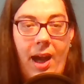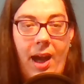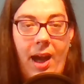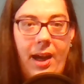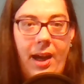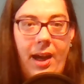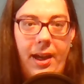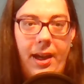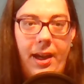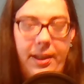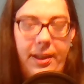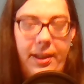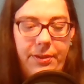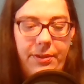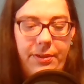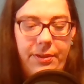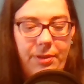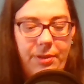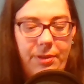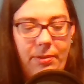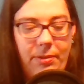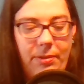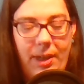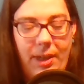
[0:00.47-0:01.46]
Hi
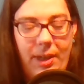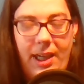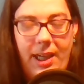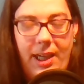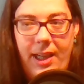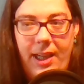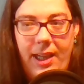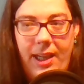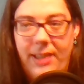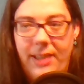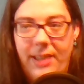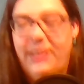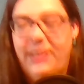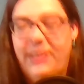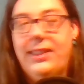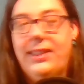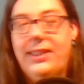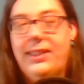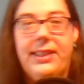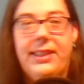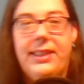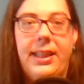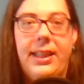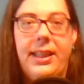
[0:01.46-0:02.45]
everyone, it's
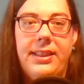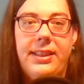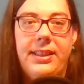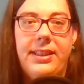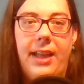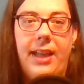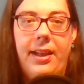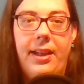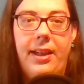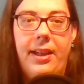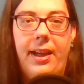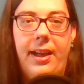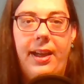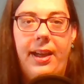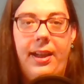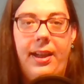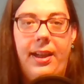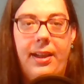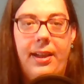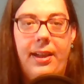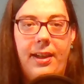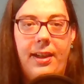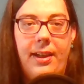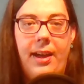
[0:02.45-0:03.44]
Tatiana
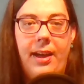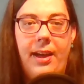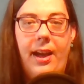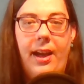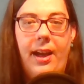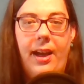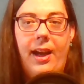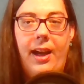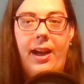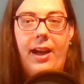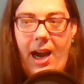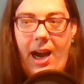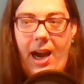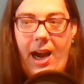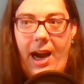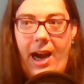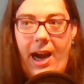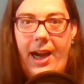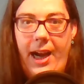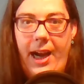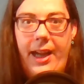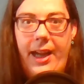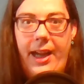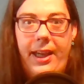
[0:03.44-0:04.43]
here.
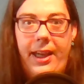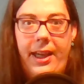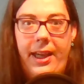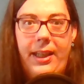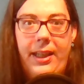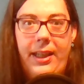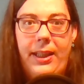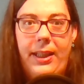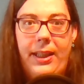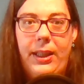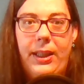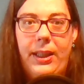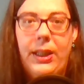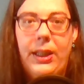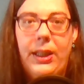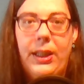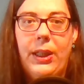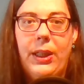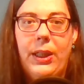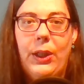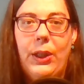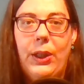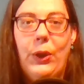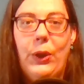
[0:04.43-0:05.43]
I
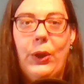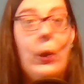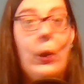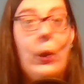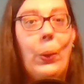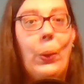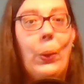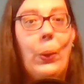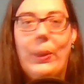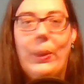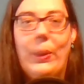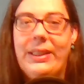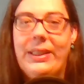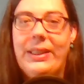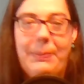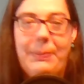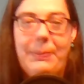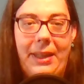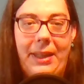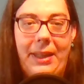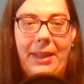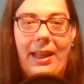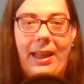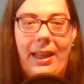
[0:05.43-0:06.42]
know it's
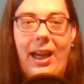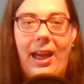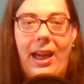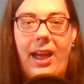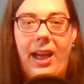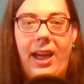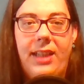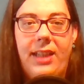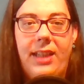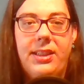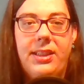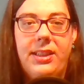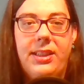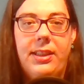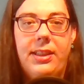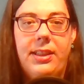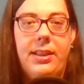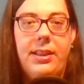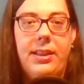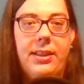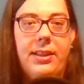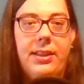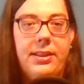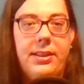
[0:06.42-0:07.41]
been
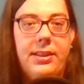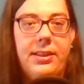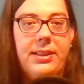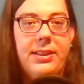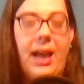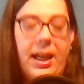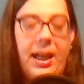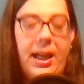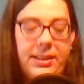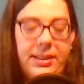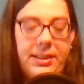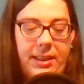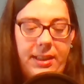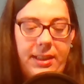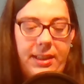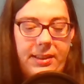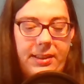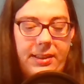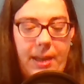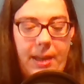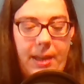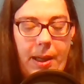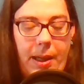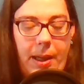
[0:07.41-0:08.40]
ages since
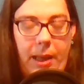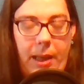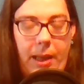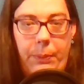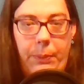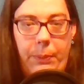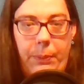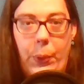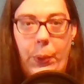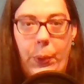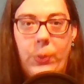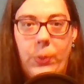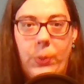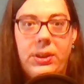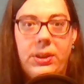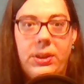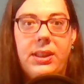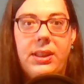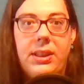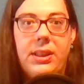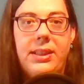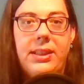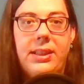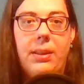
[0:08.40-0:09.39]
I
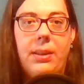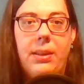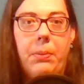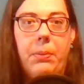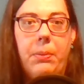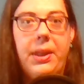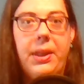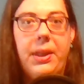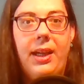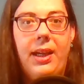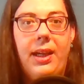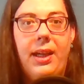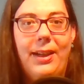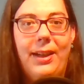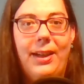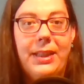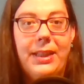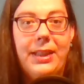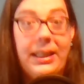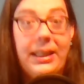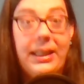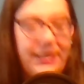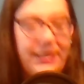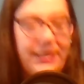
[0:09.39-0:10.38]
posted something on
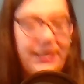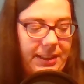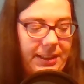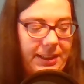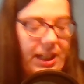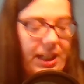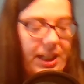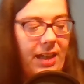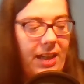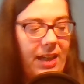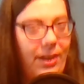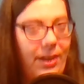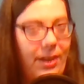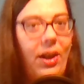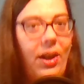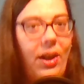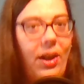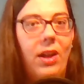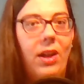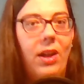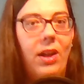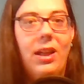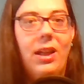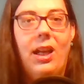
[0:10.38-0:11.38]
this
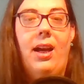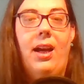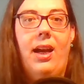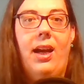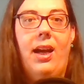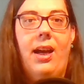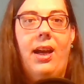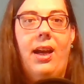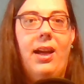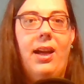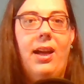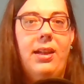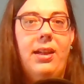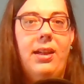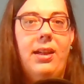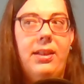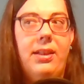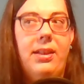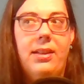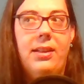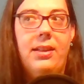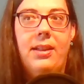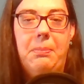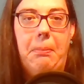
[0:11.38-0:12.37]
channel.
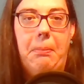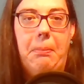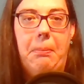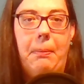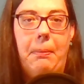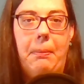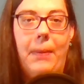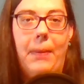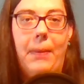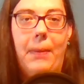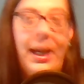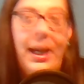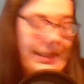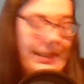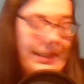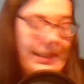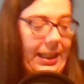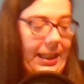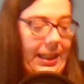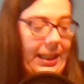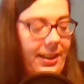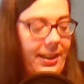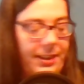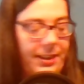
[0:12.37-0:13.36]
I might
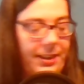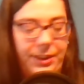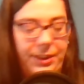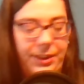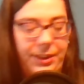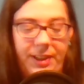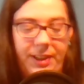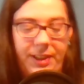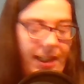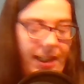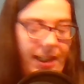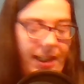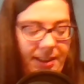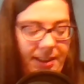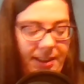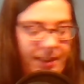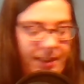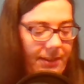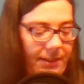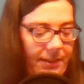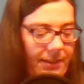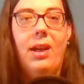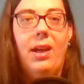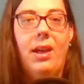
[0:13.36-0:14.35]
get into that
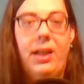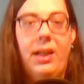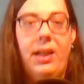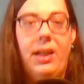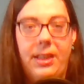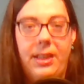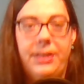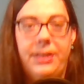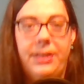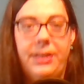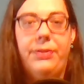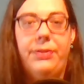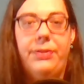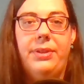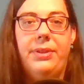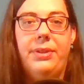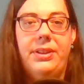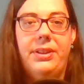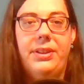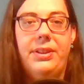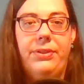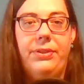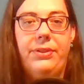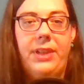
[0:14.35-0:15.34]
in a different
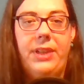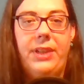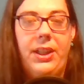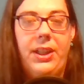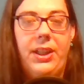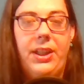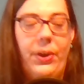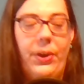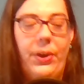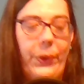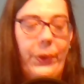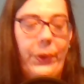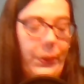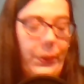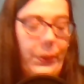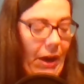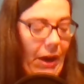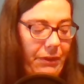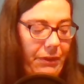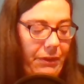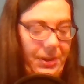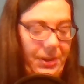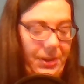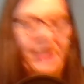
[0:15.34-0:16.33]
video.
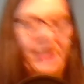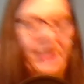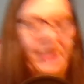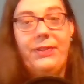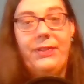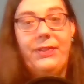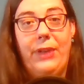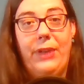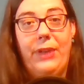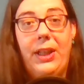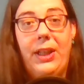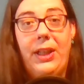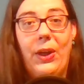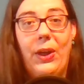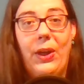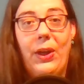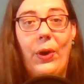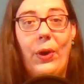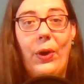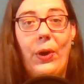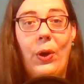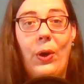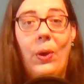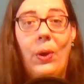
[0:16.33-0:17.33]
For this
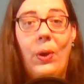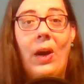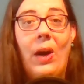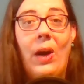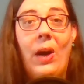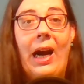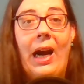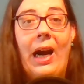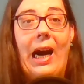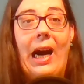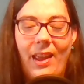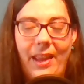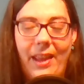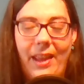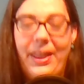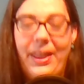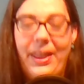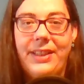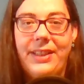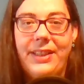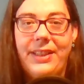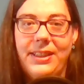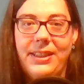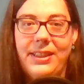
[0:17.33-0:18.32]
video,
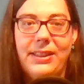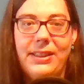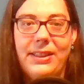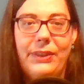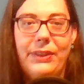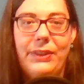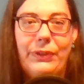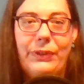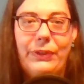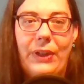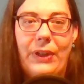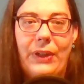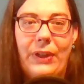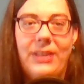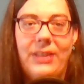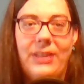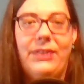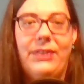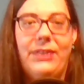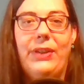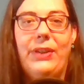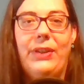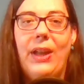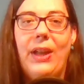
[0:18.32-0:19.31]
this is the first
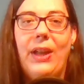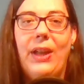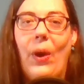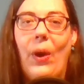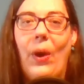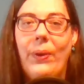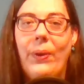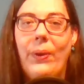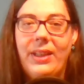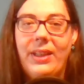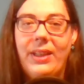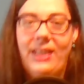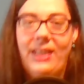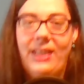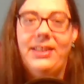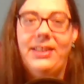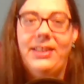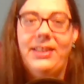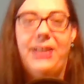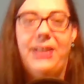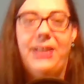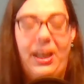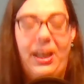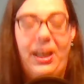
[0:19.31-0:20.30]
video in this
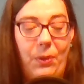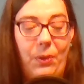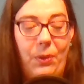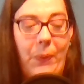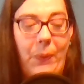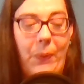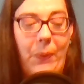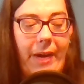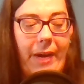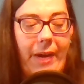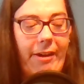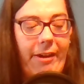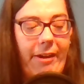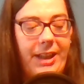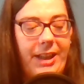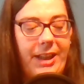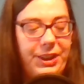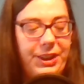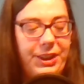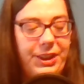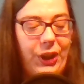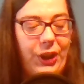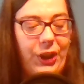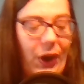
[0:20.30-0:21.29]
channel where I
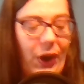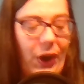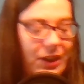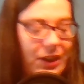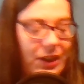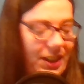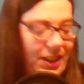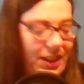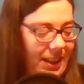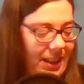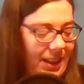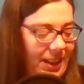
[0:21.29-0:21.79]
talk.